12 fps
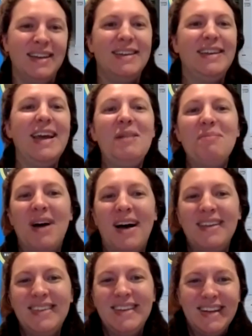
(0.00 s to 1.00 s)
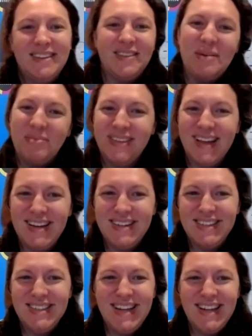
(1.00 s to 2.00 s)
Dan Boston is our
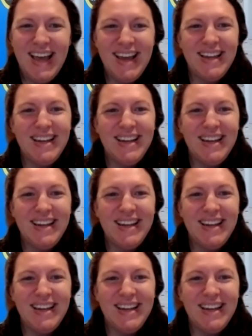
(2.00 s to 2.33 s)
presenter today,